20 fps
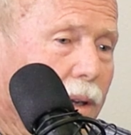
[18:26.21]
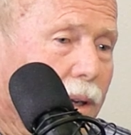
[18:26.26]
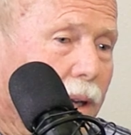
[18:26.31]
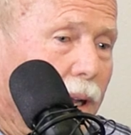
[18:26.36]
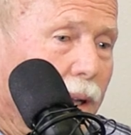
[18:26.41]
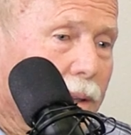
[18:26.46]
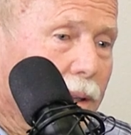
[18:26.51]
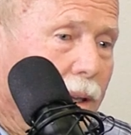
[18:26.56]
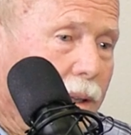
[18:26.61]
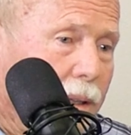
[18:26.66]
and
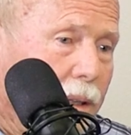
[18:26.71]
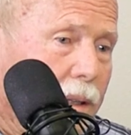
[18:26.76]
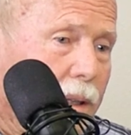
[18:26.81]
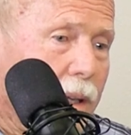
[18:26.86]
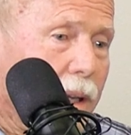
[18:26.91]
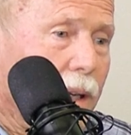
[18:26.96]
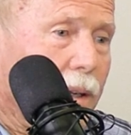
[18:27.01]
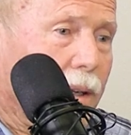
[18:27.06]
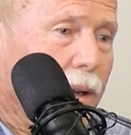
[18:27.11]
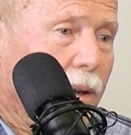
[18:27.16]
I
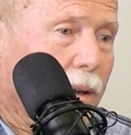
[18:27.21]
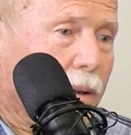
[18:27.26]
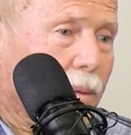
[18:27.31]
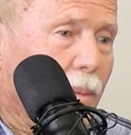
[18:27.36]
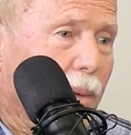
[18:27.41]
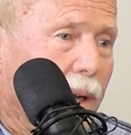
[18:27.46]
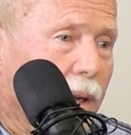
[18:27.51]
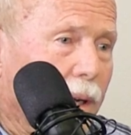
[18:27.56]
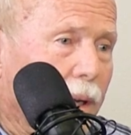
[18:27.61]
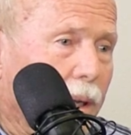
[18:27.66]
can talk
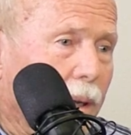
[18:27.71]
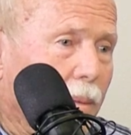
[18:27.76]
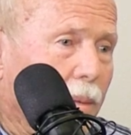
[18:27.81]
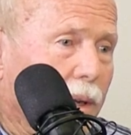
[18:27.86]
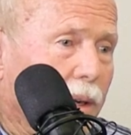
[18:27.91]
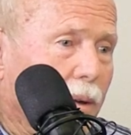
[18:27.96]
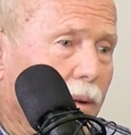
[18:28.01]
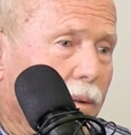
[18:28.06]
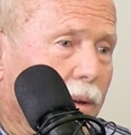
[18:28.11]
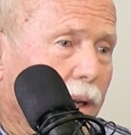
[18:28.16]
about him
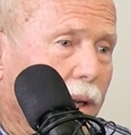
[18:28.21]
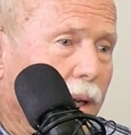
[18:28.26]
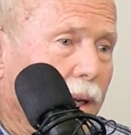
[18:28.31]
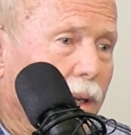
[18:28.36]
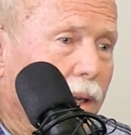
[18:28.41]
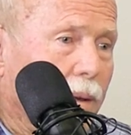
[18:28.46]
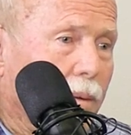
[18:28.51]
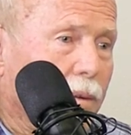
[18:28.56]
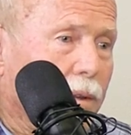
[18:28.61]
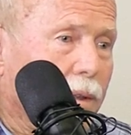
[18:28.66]
in a while.
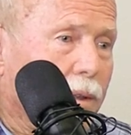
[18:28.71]
He